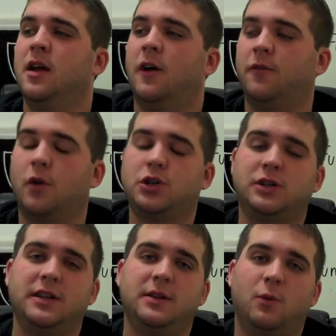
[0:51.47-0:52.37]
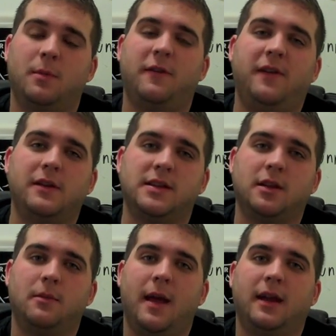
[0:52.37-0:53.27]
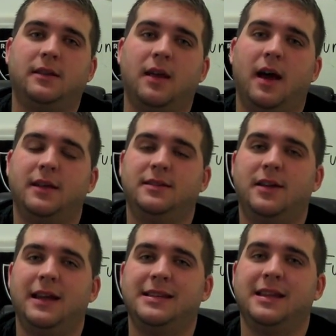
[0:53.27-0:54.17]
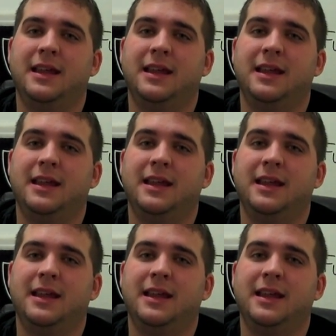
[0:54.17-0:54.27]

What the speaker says: Unfortunately, one of my favorite single back tight